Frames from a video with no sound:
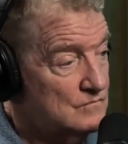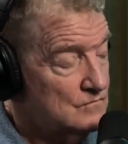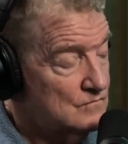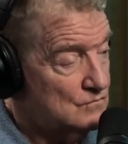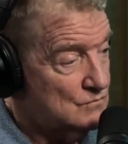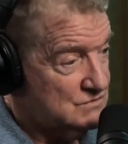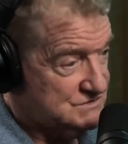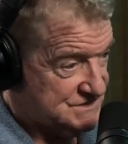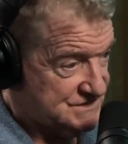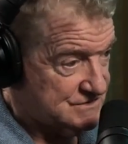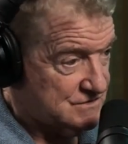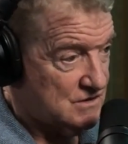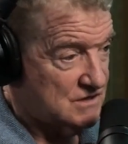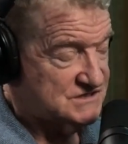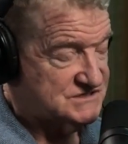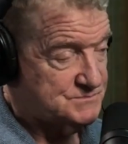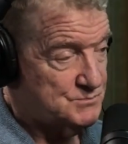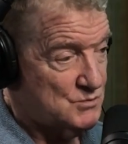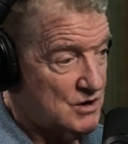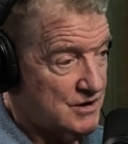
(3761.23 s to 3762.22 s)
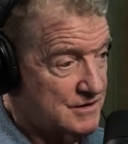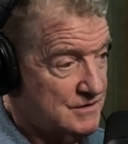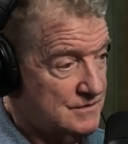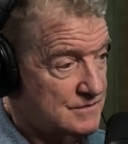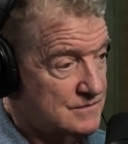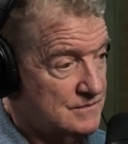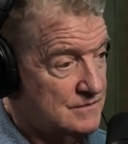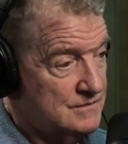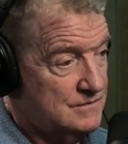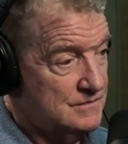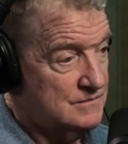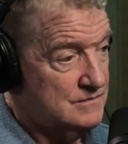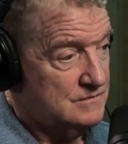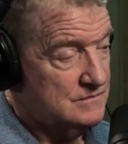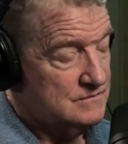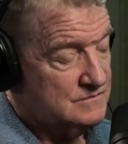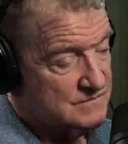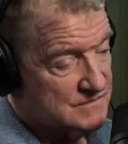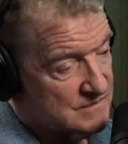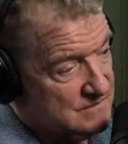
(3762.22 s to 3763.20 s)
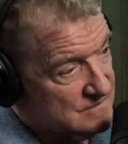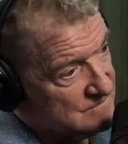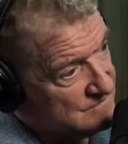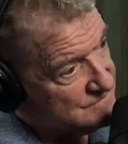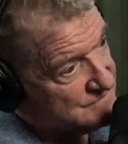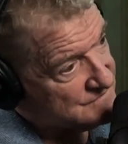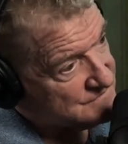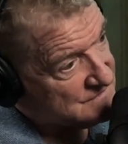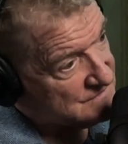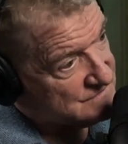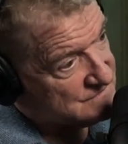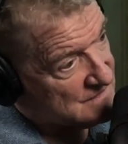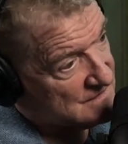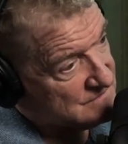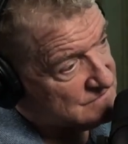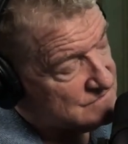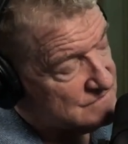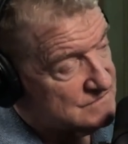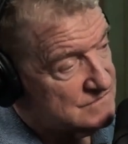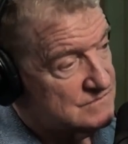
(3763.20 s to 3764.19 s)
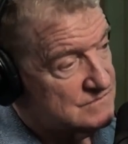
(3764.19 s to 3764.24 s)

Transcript: what's it cost, Mark? 50 cents.